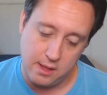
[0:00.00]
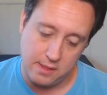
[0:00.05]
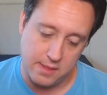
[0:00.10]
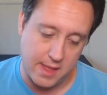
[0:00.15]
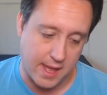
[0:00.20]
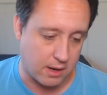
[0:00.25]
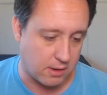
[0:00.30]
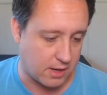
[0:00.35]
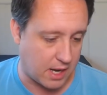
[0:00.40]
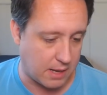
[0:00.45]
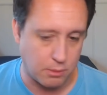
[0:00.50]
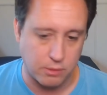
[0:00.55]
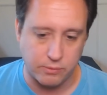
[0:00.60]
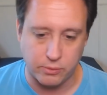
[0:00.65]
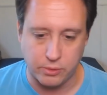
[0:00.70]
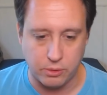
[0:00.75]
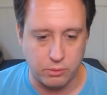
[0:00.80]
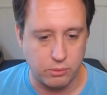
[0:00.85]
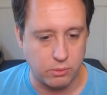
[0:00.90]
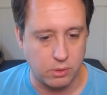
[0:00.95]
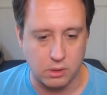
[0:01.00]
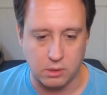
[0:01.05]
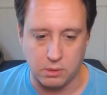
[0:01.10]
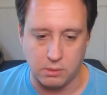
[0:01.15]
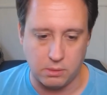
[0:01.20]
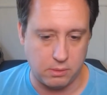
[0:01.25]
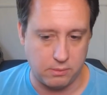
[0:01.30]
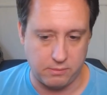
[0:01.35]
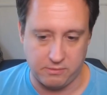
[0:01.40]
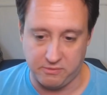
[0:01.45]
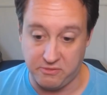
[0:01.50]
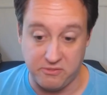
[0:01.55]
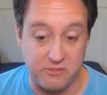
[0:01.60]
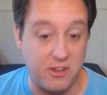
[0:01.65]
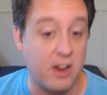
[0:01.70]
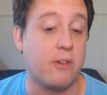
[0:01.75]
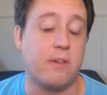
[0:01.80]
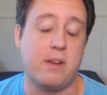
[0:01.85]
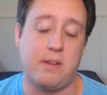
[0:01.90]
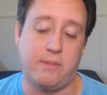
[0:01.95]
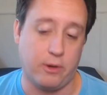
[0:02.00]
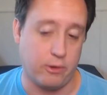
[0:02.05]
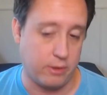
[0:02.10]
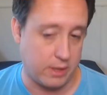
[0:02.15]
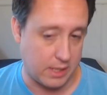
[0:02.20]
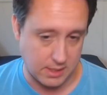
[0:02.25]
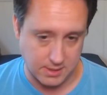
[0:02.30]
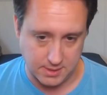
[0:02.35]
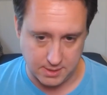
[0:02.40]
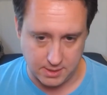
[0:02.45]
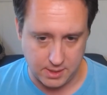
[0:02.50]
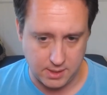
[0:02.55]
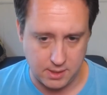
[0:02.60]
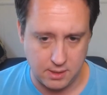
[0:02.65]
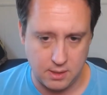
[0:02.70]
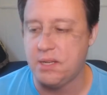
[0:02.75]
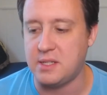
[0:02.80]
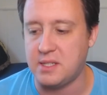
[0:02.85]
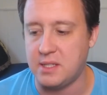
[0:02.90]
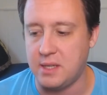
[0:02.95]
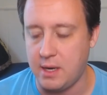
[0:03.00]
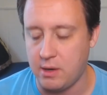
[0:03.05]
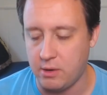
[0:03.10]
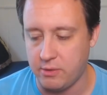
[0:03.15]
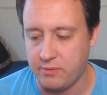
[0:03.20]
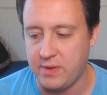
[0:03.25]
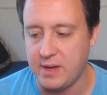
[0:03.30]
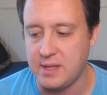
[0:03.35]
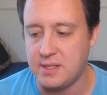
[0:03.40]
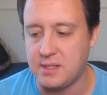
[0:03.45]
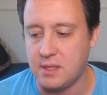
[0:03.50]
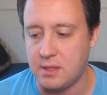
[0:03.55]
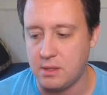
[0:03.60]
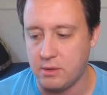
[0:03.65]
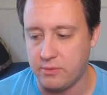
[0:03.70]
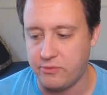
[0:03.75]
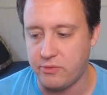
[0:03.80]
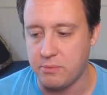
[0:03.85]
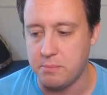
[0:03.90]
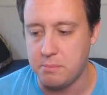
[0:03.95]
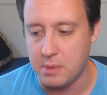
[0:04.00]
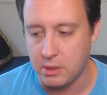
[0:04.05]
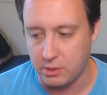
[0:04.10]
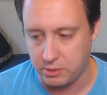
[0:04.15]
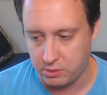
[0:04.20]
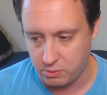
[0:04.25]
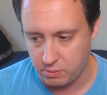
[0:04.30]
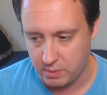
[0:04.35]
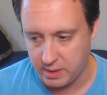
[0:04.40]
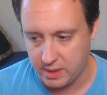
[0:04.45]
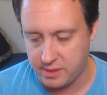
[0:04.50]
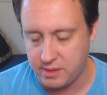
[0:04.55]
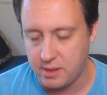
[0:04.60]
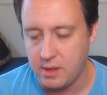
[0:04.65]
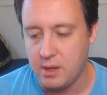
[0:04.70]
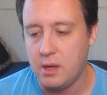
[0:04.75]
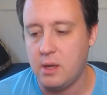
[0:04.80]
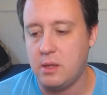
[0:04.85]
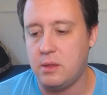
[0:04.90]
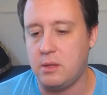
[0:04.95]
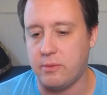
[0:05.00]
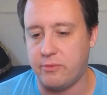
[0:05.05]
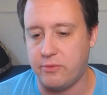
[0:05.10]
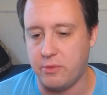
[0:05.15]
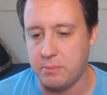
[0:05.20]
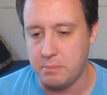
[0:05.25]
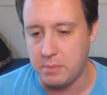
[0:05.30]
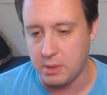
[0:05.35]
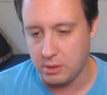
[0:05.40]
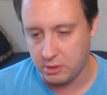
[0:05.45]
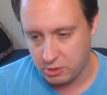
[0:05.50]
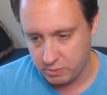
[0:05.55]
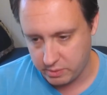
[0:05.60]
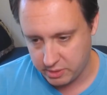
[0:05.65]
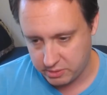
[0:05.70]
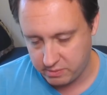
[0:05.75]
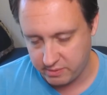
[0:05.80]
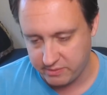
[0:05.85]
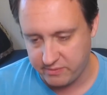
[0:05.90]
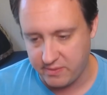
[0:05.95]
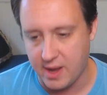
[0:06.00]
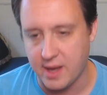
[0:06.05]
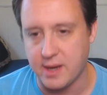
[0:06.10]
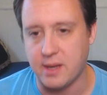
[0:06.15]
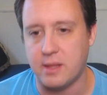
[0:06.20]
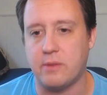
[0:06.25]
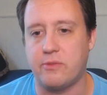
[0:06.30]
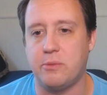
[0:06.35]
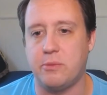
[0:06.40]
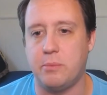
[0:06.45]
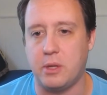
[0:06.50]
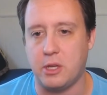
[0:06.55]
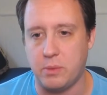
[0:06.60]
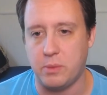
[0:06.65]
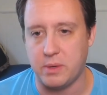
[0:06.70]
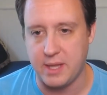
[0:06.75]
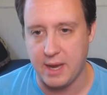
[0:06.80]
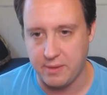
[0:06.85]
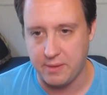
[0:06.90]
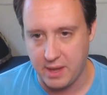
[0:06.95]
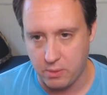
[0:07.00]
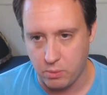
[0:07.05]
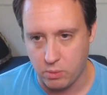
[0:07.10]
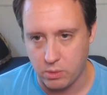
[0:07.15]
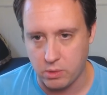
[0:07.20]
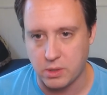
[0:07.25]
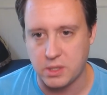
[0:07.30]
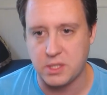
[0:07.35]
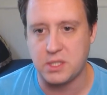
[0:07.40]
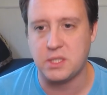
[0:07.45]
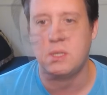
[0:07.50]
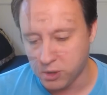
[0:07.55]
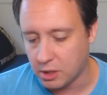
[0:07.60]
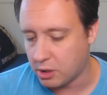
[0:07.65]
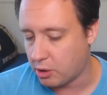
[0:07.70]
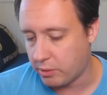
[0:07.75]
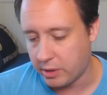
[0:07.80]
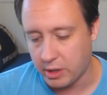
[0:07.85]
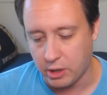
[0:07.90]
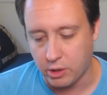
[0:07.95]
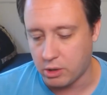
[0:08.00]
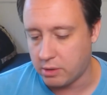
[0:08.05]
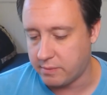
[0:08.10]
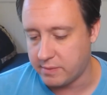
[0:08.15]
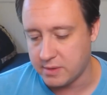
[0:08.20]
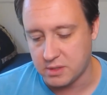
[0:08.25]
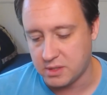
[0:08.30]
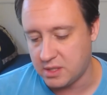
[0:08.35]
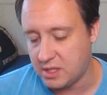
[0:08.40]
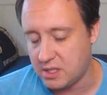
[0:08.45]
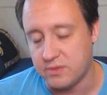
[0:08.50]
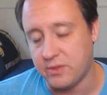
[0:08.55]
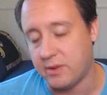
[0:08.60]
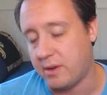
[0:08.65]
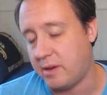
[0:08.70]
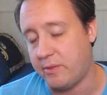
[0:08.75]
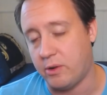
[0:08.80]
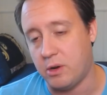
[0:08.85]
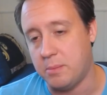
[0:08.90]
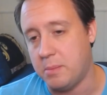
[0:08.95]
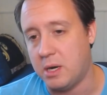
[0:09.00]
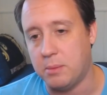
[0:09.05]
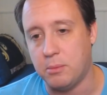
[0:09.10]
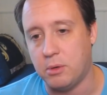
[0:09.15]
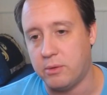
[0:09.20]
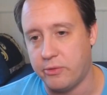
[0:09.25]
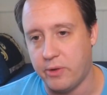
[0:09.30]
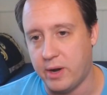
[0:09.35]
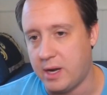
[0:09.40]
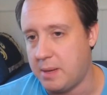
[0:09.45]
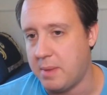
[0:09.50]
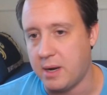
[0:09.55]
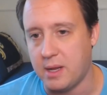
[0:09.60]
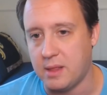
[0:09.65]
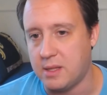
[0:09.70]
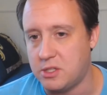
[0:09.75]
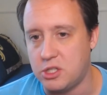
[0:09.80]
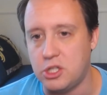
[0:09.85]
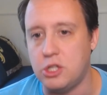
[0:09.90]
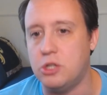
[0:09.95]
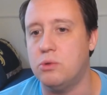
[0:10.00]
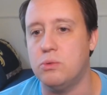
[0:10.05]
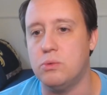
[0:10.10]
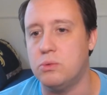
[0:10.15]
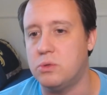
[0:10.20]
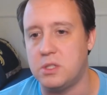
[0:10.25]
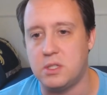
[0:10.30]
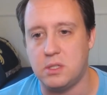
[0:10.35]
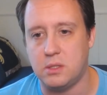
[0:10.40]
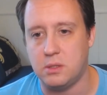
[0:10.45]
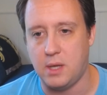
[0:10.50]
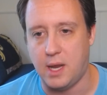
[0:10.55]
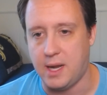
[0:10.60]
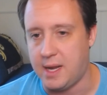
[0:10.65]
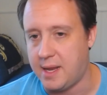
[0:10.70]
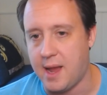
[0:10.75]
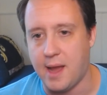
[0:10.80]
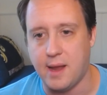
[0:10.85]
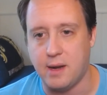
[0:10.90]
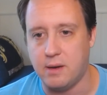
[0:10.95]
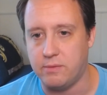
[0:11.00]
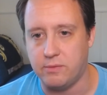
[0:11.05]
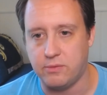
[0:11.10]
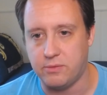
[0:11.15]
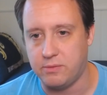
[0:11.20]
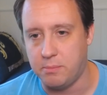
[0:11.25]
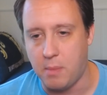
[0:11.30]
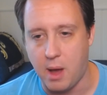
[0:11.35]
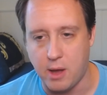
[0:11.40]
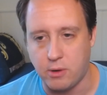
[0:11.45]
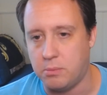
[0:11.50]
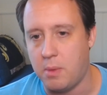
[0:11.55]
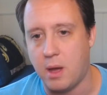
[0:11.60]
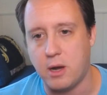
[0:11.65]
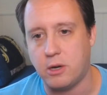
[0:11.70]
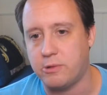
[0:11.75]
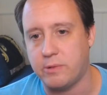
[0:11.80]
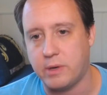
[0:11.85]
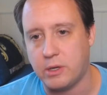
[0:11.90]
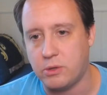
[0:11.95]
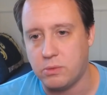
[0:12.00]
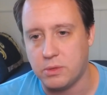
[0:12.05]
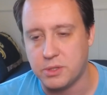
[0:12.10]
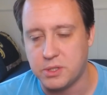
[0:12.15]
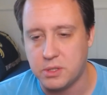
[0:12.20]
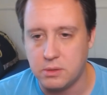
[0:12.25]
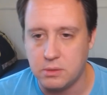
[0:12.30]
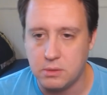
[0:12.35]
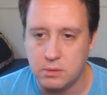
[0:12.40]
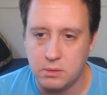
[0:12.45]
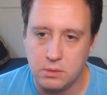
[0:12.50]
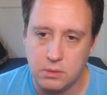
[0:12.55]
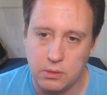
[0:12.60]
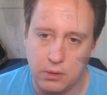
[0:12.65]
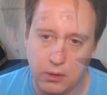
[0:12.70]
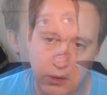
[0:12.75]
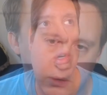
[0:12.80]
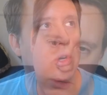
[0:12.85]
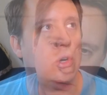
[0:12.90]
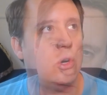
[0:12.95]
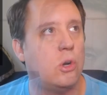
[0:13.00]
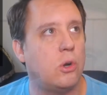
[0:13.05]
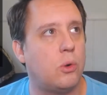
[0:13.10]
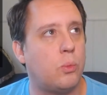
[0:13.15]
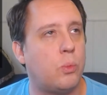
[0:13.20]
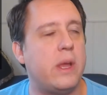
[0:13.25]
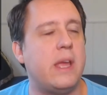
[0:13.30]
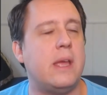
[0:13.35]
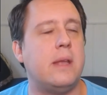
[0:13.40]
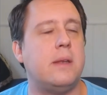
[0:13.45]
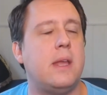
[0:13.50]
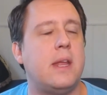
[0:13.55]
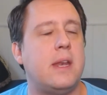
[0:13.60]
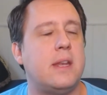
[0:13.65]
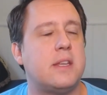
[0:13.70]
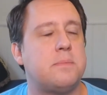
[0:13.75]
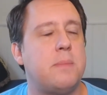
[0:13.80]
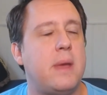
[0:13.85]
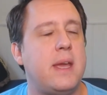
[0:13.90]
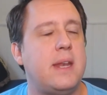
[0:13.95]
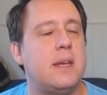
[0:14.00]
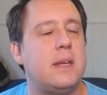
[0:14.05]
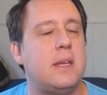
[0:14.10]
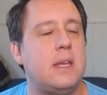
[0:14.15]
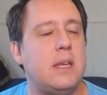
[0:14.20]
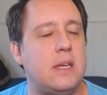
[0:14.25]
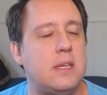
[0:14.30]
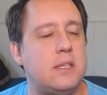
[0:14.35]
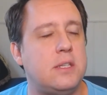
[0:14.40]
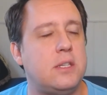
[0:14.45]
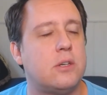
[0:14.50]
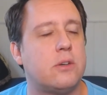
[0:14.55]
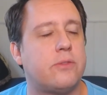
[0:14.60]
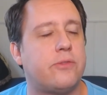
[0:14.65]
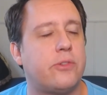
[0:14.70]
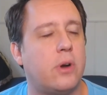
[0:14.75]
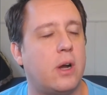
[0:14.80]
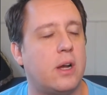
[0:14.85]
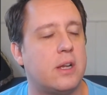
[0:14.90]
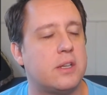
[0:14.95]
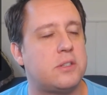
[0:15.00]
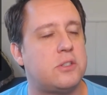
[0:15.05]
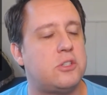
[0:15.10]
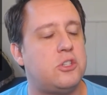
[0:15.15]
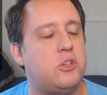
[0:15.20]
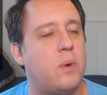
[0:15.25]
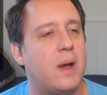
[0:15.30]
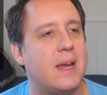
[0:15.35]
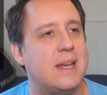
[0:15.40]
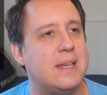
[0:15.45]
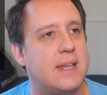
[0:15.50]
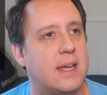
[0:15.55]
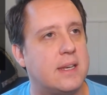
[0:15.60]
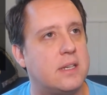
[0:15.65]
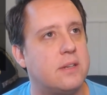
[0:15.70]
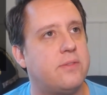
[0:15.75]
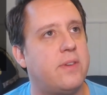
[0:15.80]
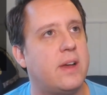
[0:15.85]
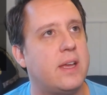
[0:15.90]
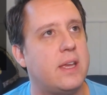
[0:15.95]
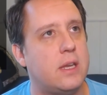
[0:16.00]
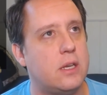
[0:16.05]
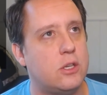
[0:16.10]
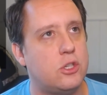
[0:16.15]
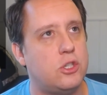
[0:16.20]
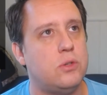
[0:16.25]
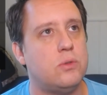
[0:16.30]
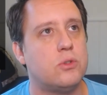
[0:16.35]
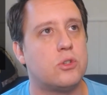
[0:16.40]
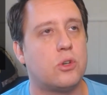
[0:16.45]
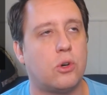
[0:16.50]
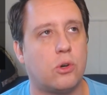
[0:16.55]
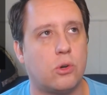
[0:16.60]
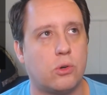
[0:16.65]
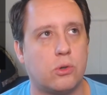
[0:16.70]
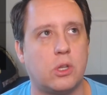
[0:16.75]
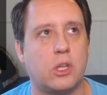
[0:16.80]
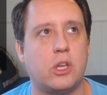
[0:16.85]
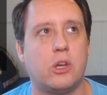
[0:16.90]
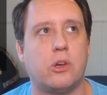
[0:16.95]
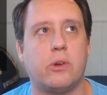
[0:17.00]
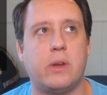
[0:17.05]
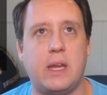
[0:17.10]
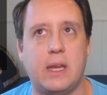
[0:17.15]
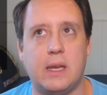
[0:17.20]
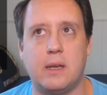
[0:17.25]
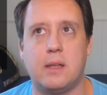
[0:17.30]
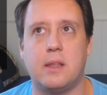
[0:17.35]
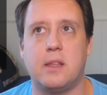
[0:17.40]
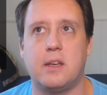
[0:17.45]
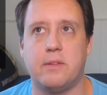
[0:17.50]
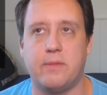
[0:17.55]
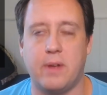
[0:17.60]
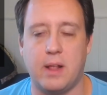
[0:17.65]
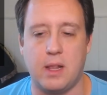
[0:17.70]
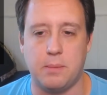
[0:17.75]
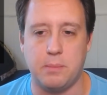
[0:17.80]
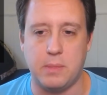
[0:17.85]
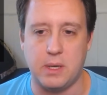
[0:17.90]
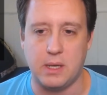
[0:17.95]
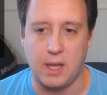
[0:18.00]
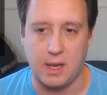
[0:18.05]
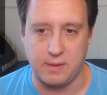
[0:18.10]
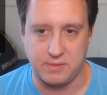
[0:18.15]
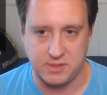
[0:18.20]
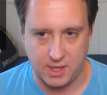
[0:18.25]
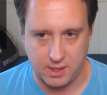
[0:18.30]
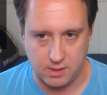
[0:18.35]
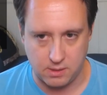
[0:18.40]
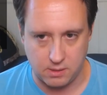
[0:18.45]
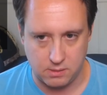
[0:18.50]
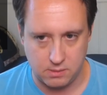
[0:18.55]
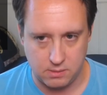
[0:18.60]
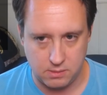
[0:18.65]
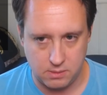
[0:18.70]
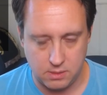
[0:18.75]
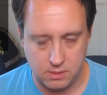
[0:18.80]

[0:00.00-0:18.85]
That all came over to Oodle very, very easily. It's an interface that they're familiar with. They're familiar with Grafana. They're familiar with how that works. The learning curve is very, very minimal for anybody that's used any kind of modern monitoring tools. It has made it easier for us to identify issues earlier in the development lifecycle.